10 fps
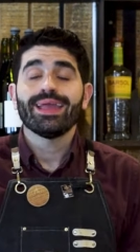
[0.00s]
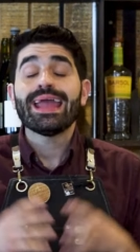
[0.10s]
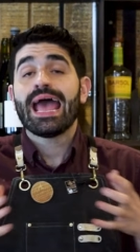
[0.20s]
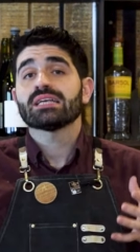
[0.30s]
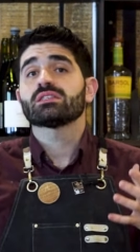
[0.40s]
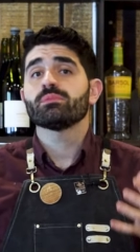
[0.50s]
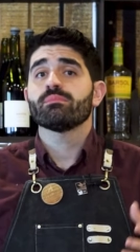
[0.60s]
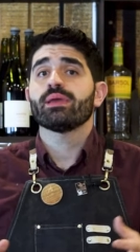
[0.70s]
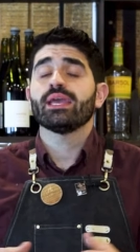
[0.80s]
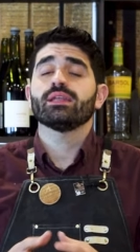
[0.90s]
it has to be
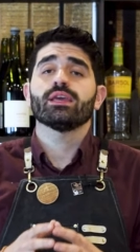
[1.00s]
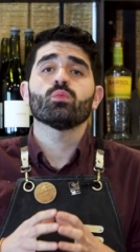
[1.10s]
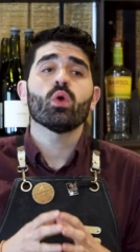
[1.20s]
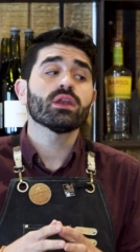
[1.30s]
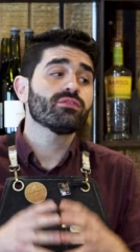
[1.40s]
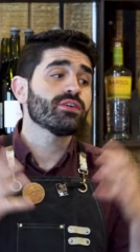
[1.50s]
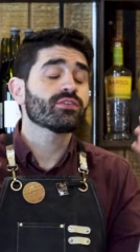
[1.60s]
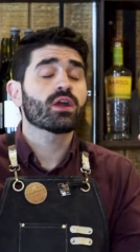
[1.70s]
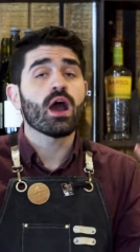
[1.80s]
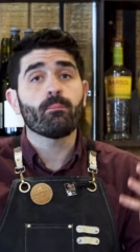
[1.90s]
made in one of a
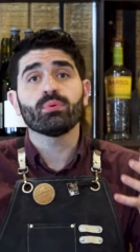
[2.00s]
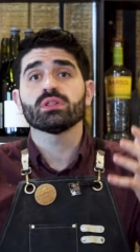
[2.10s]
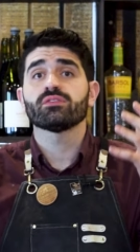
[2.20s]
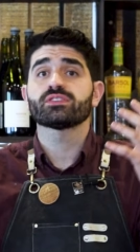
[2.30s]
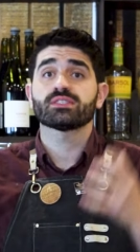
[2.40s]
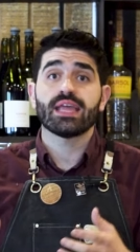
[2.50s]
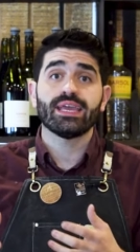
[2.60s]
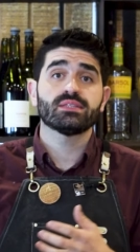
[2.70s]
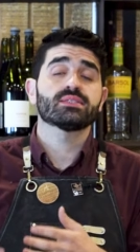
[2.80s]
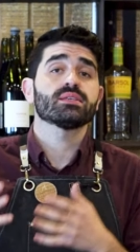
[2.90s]
couple of
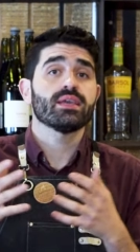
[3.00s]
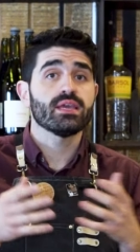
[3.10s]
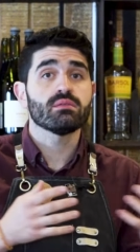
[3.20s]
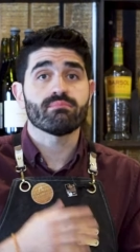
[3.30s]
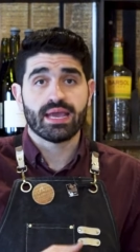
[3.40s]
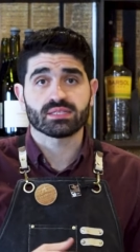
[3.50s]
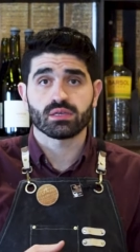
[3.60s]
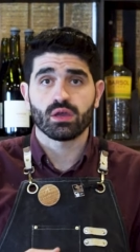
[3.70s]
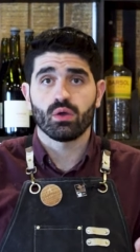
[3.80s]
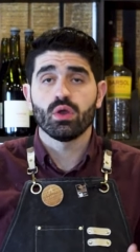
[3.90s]
states in
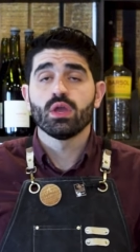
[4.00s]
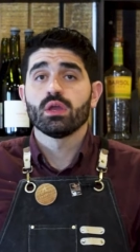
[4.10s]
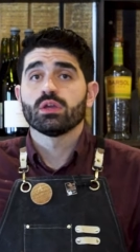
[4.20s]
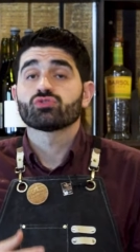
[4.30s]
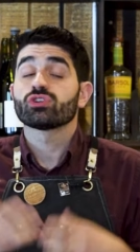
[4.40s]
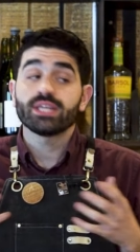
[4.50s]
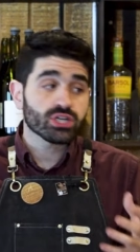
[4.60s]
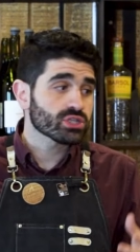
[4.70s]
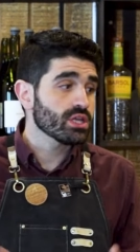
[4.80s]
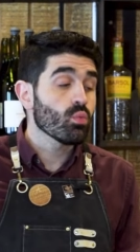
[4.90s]
Mexico.
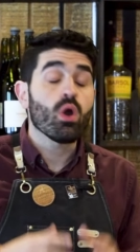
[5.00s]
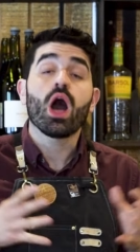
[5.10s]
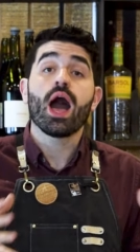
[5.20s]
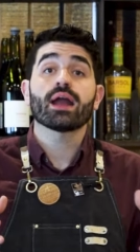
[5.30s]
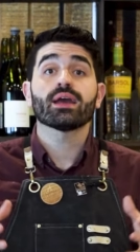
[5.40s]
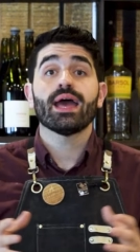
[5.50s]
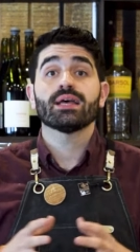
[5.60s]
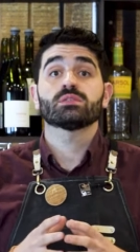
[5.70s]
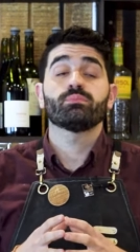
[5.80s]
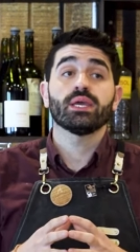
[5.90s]
Traditionally, Oaxaca
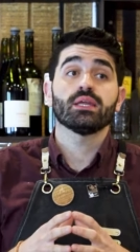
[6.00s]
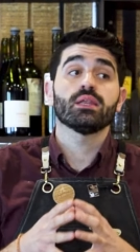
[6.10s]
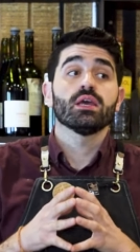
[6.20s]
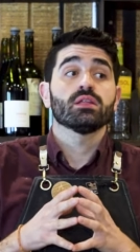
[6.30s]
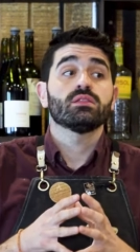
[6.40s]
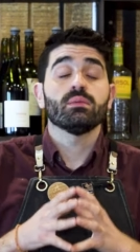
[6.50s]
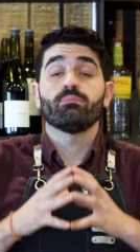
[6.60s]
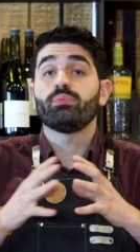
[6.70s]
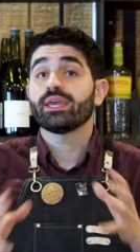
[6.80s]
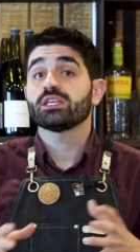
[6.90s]
has been the
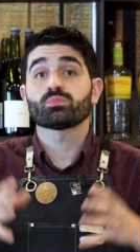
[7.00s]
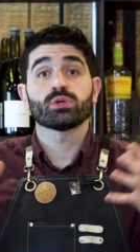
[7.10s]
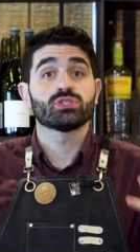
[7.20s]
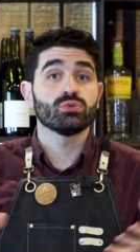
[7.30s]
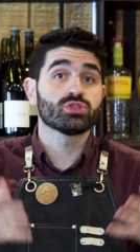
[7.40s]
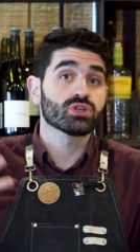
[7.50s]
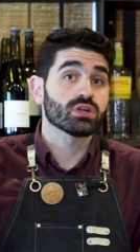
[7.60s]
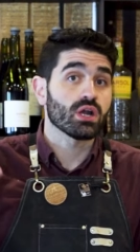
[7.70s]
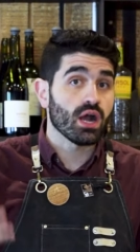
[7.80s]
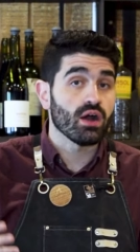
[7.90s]
biggest
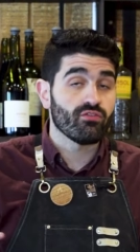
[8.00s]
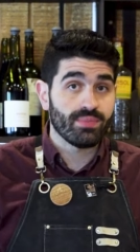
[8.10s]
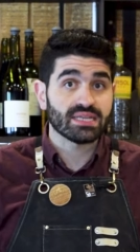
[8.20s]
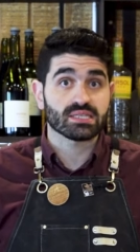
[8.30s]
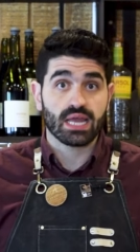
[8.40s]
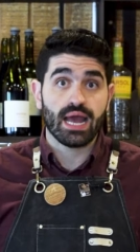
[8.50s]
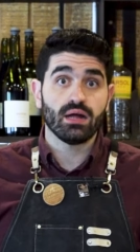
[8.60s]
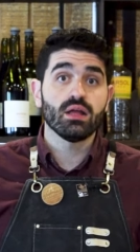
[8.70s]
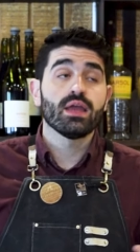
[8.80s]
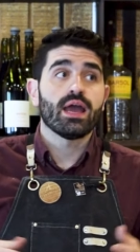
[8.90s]
producer of
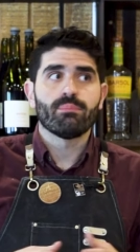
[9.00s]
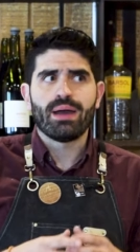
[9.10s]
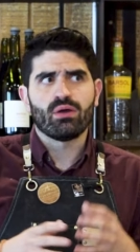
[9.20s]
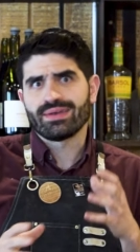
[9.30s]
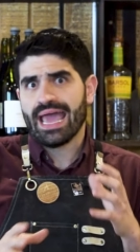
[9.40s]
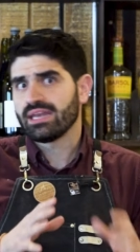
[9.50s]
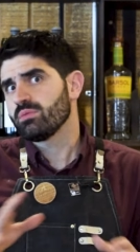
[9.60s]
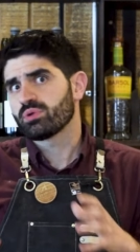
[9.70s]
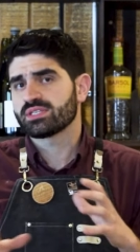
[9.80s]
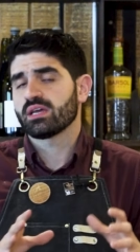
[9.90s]
mezcal. About
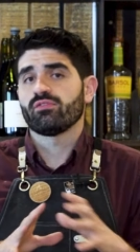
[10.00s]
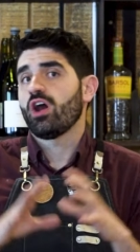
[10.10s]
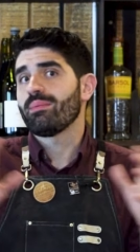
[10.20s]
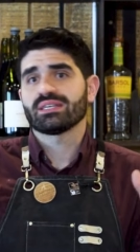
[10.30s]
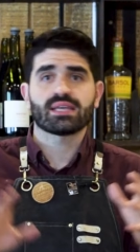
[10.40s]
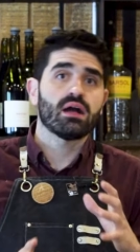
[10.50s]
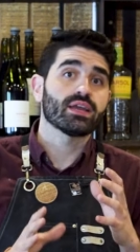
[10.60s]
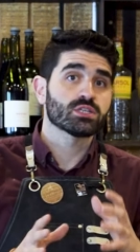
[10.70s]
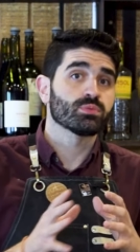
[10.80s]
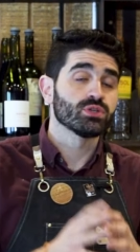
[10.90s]
90% of all mezcal
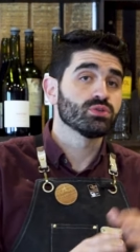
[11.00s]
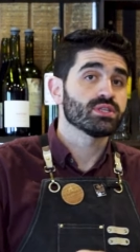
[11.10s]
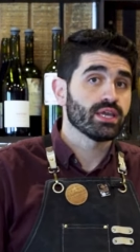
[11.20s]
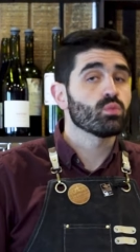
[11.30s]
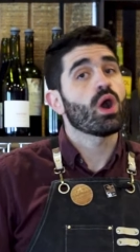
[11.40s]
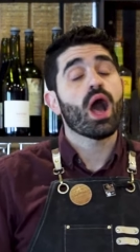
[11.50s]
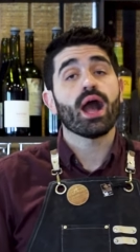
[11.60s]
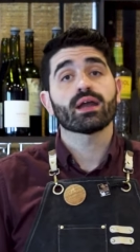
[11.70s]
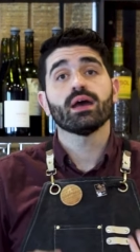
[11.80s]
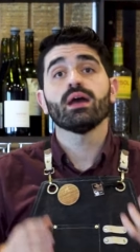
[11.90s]
gets produced in
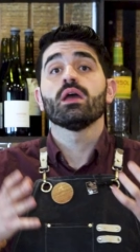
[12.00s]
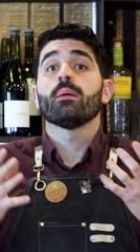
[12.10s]
Oaxaca,